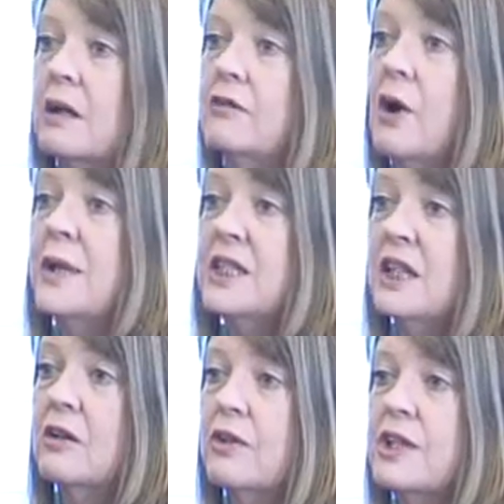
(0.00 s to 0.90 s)
growing
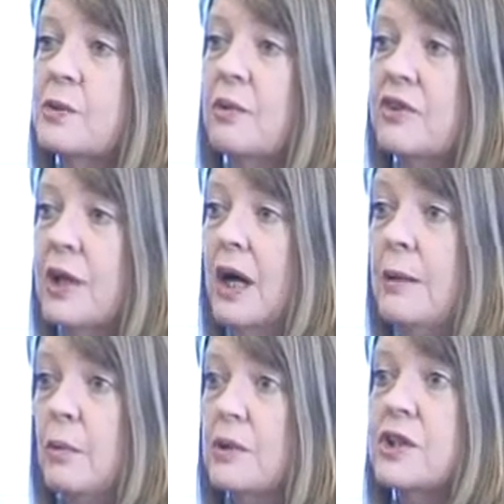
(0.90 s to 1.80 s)
decrease with
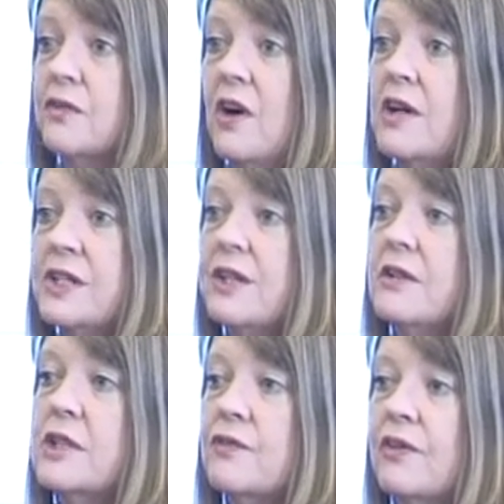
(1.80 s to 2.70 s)
time, which is very
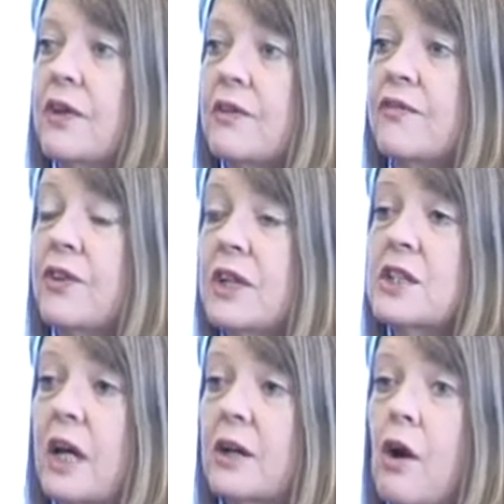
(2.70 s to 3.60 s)
serious for
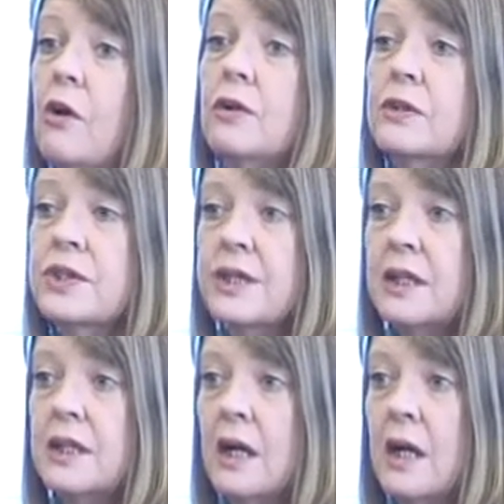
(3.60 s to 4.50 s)
things like corals that